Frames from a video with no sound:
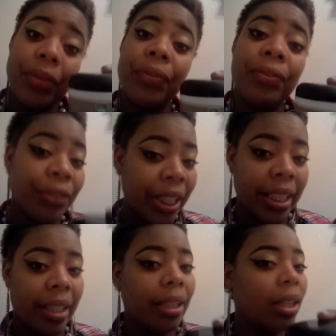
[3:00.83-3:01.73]

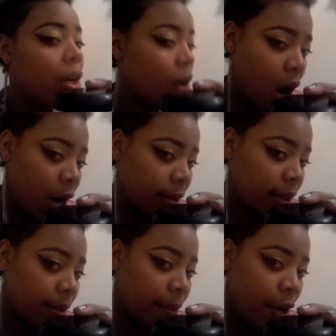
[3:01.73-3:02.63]
freaking
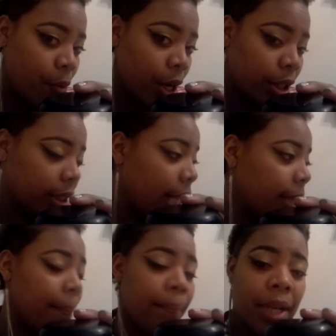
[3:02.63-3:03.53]
awesome. It works like
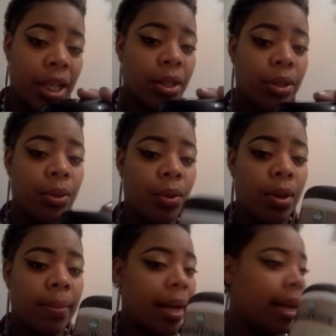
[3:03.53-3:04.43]
miracle on
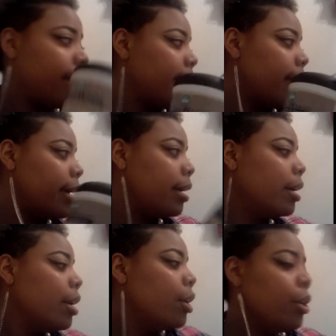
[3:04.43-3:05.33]
my hair.
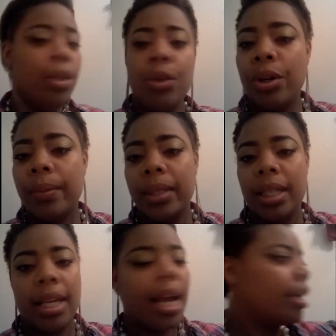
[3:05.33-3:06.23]
Normally
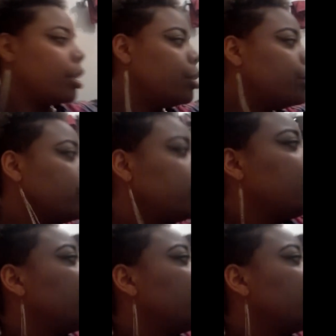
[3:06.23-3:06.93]
I use it